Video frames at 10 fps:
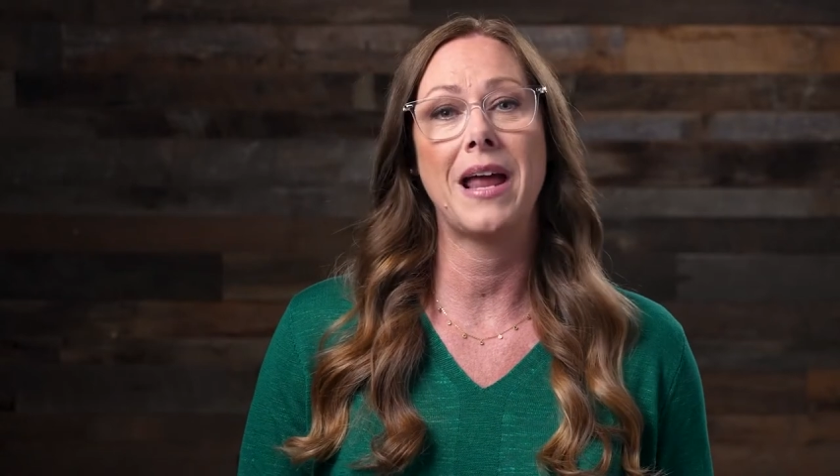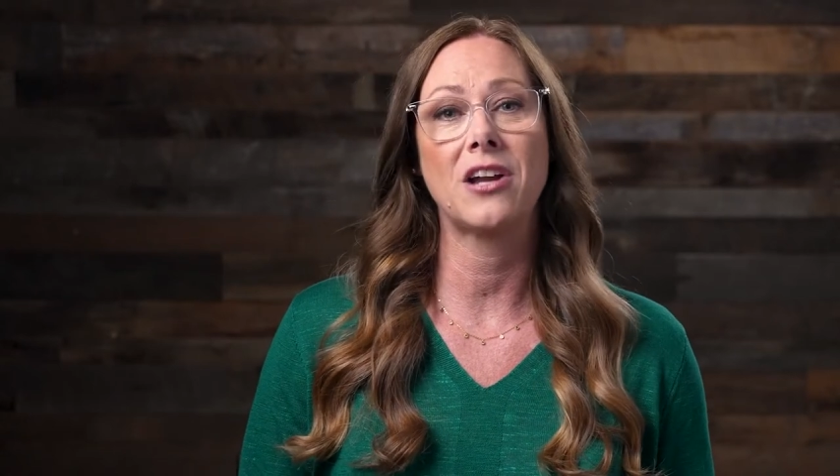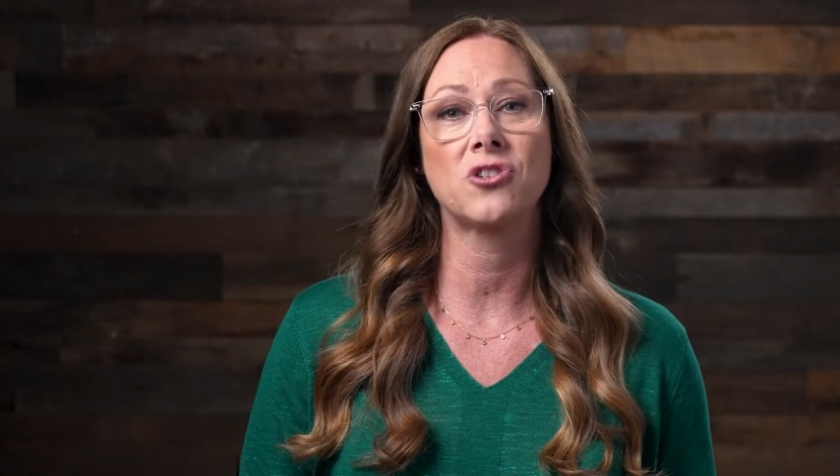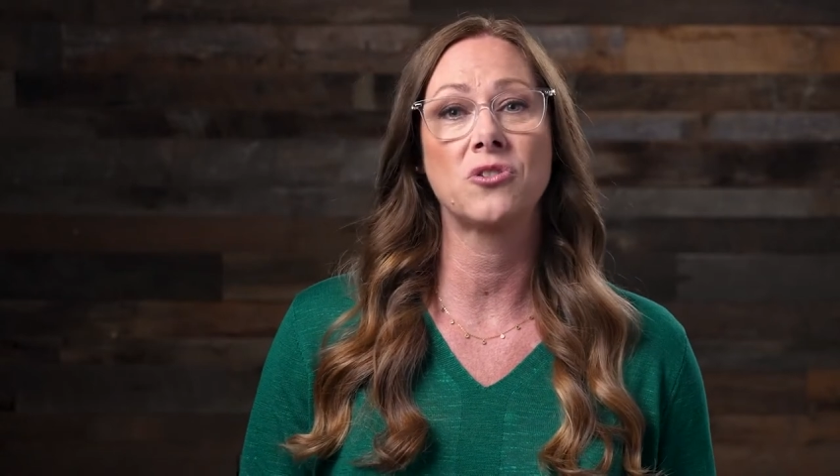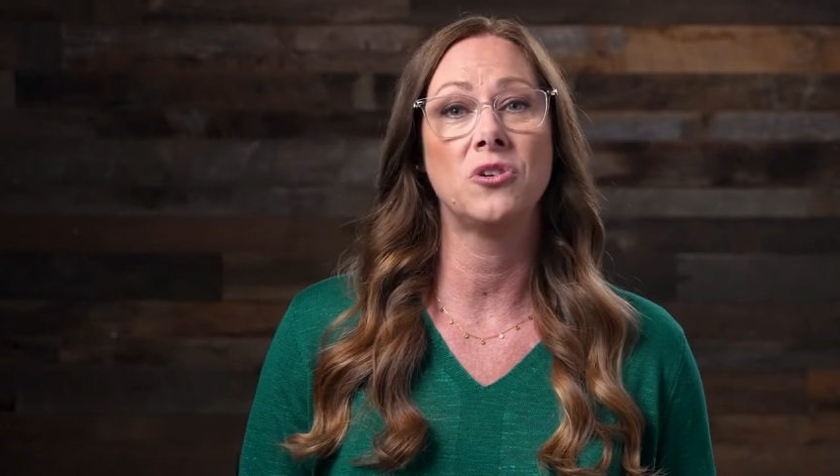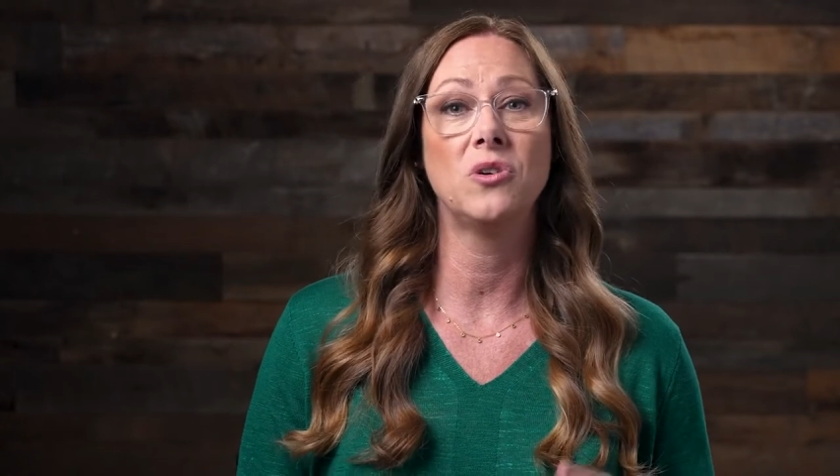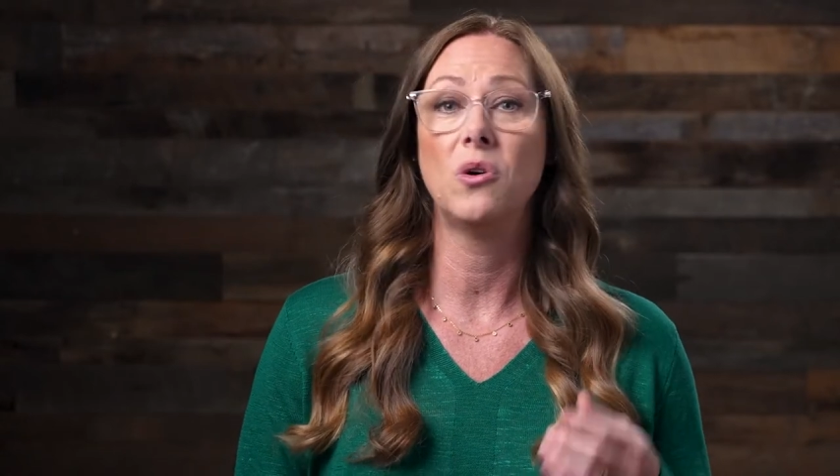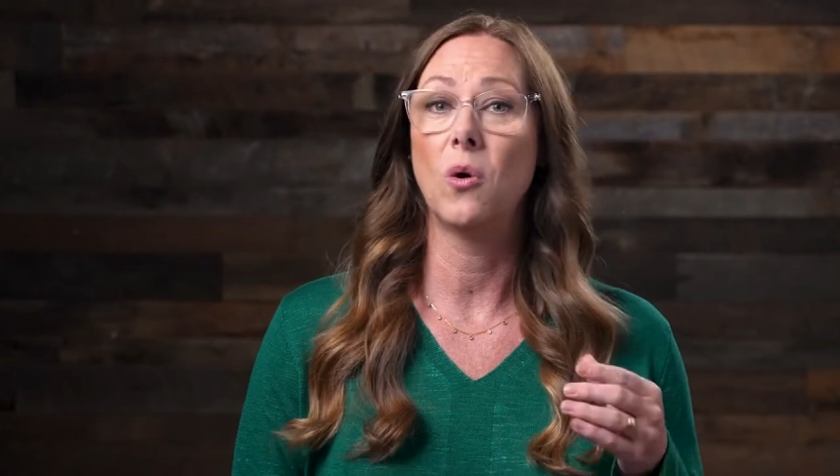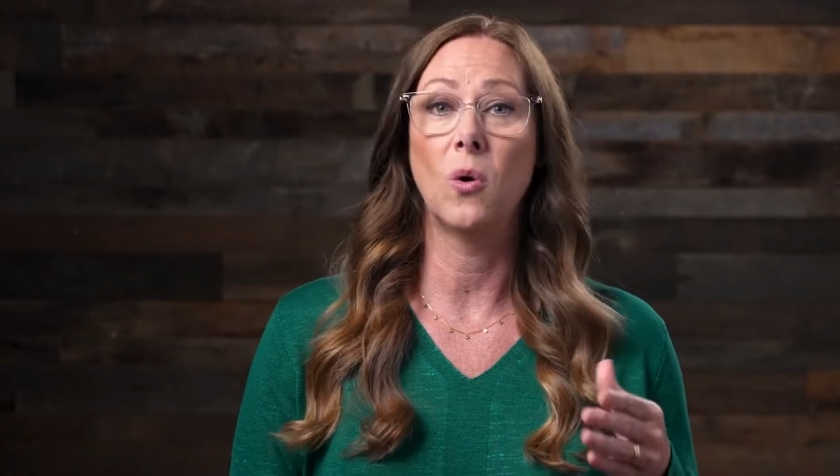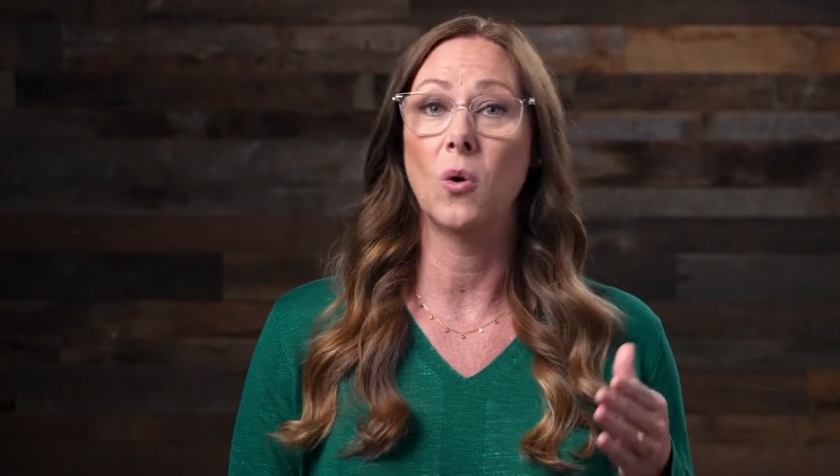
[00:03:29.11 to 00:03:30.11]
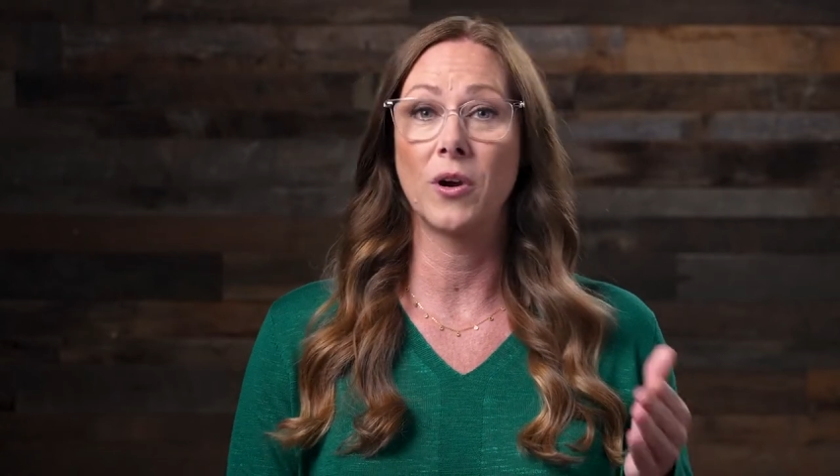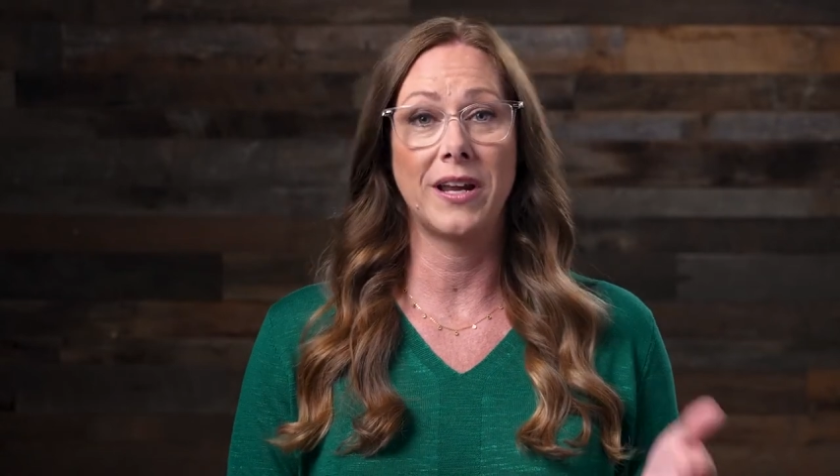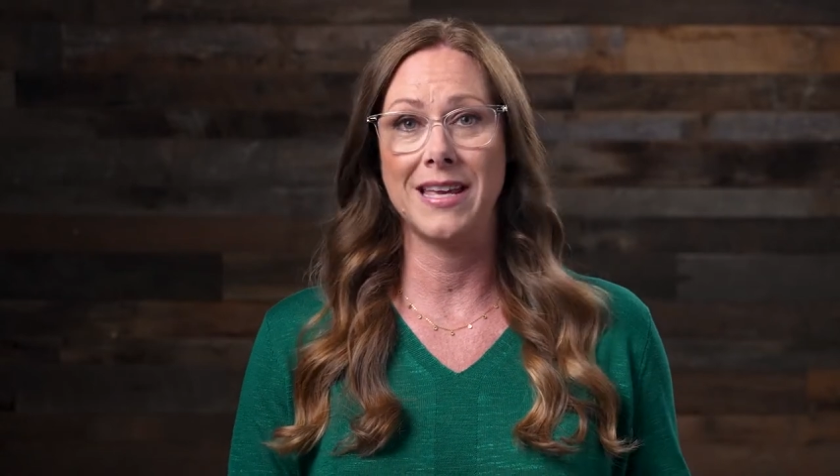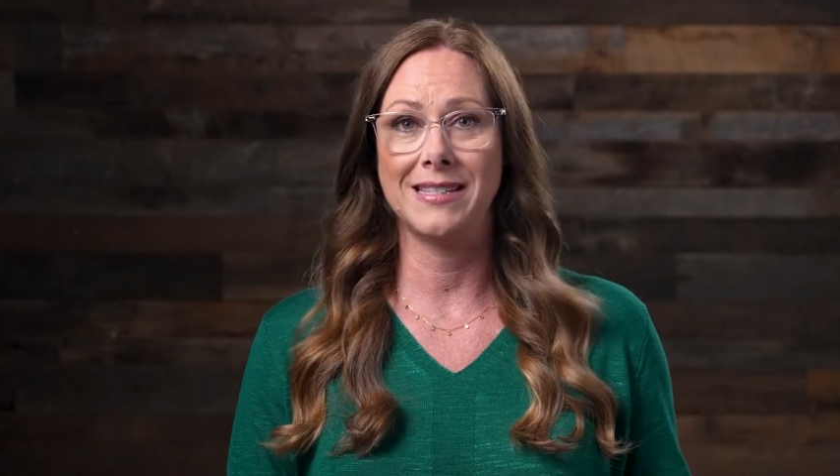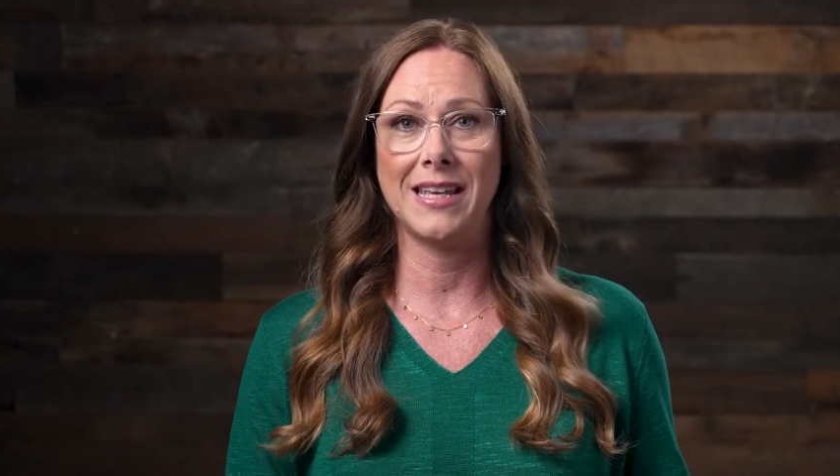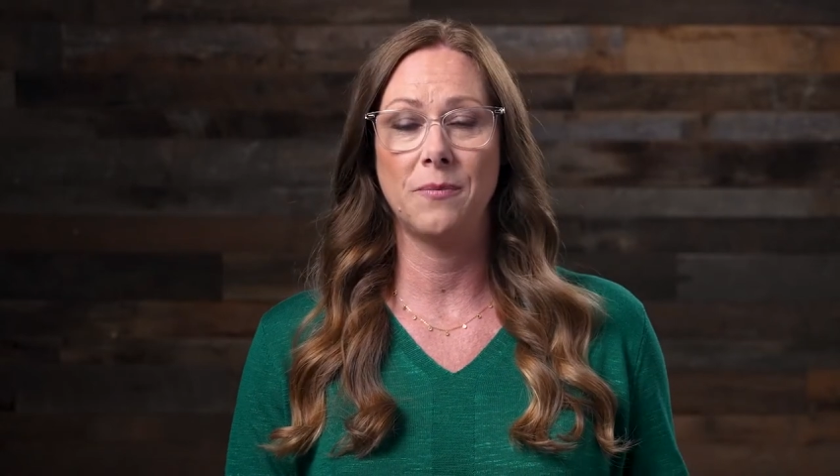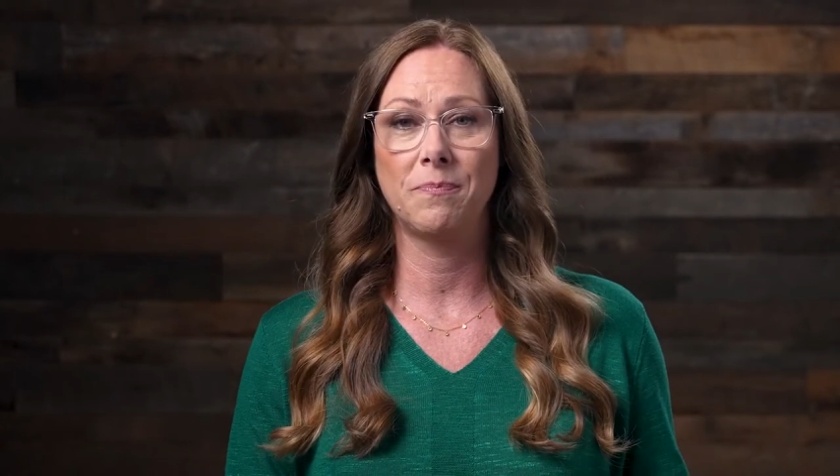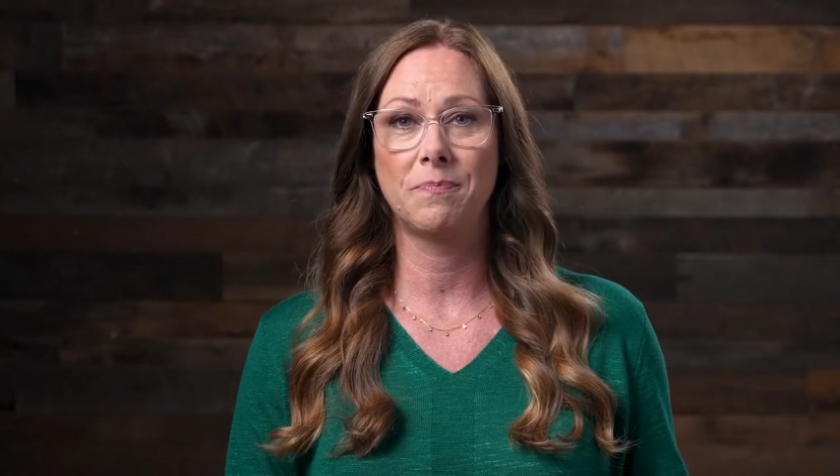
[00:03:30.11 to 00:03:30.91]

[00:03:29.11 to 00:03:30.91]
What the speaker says: natural or easy.